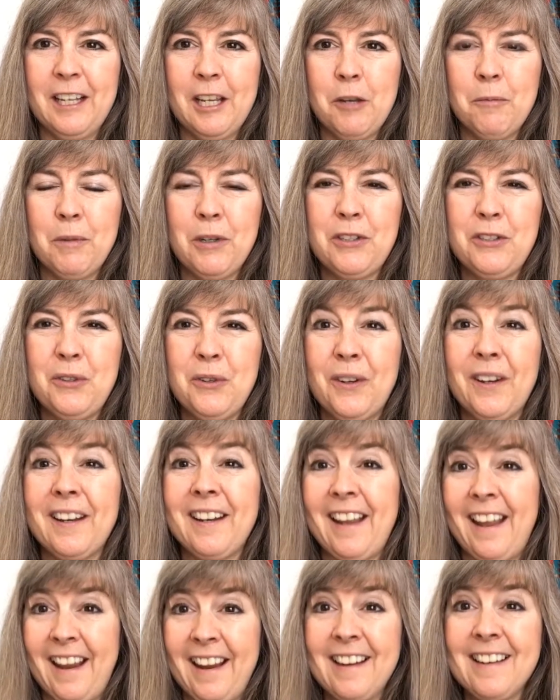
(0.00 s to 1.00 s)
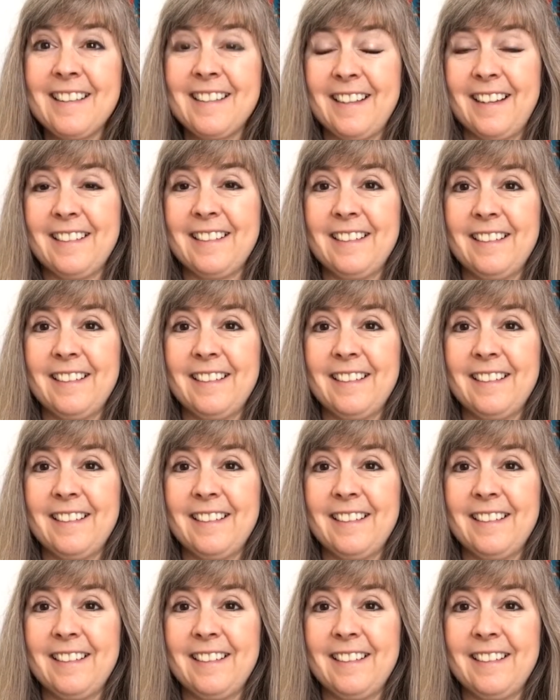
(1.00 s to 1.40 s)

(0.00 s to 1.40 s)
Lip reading: but you can access